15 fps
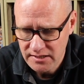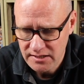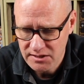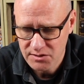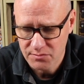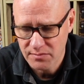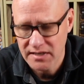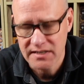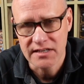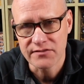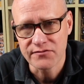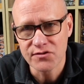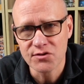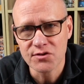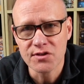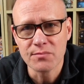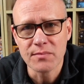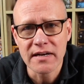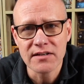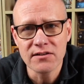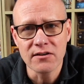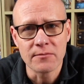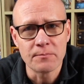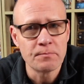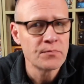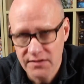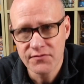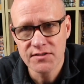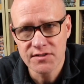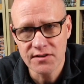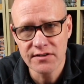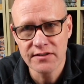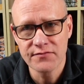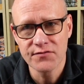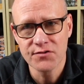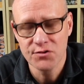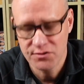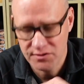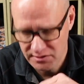And you may get food and you may not. If you don't have food,